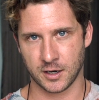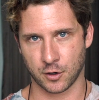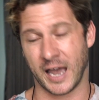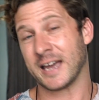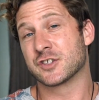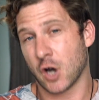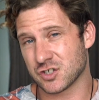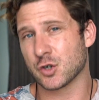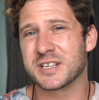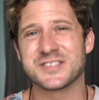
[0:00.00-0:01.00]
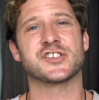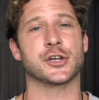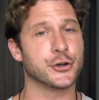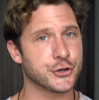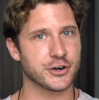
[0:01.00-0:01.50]
okay? It's also
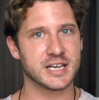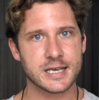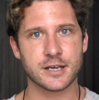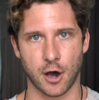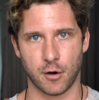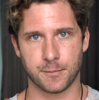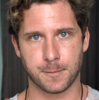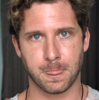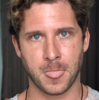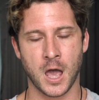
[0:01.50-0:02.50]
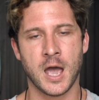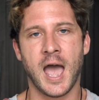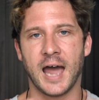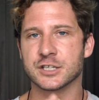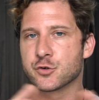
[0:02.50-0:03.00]
considered your ego.
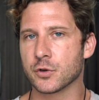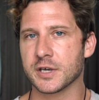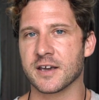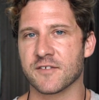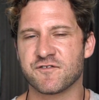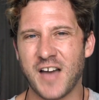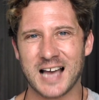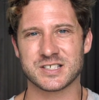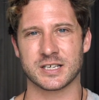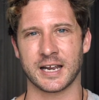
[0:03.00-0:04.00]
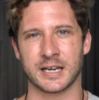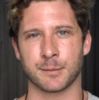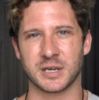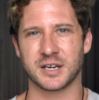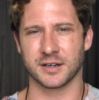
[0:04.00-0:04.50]
And it's really fascinating
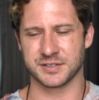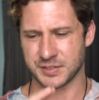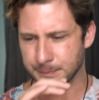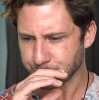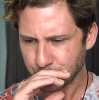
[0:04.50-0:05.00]
because